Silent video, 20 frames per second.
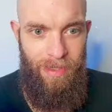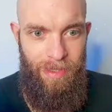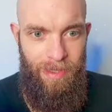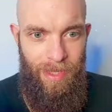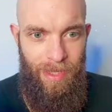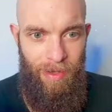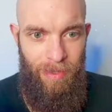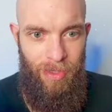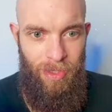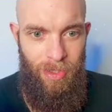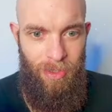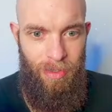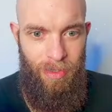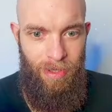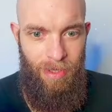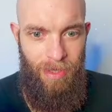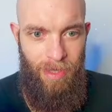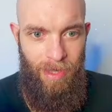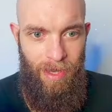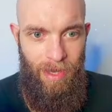I see
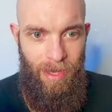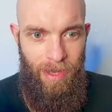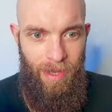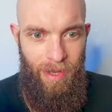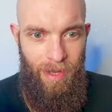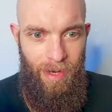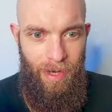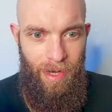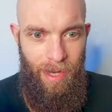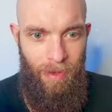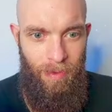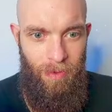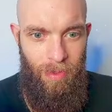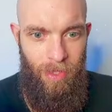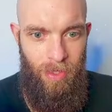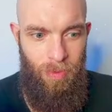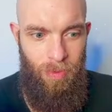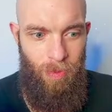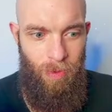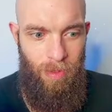that, and now
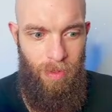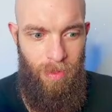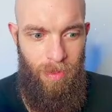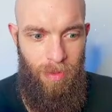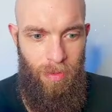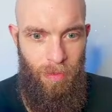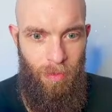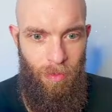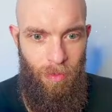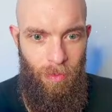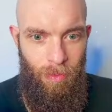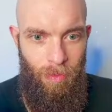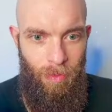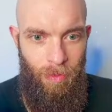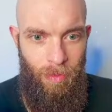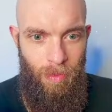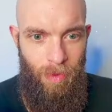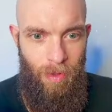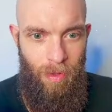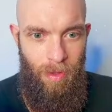this one,
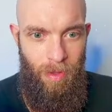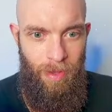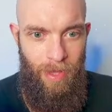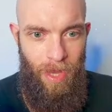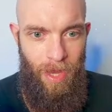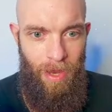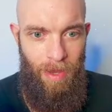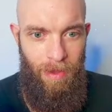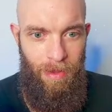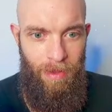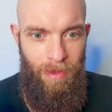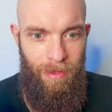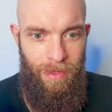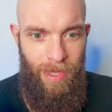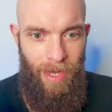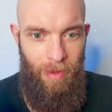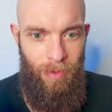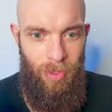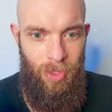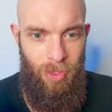there,
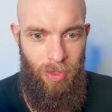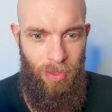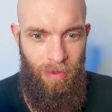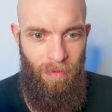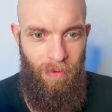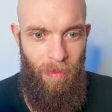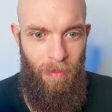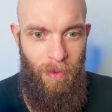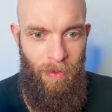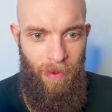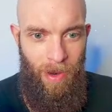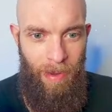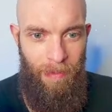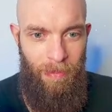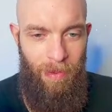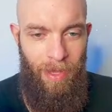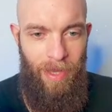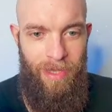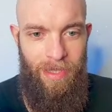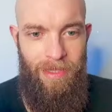now it's even going to
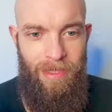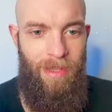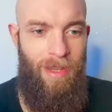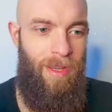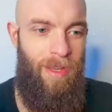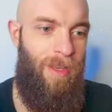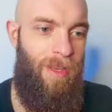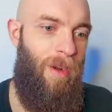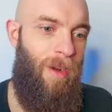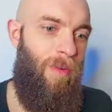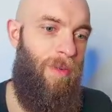line, basically.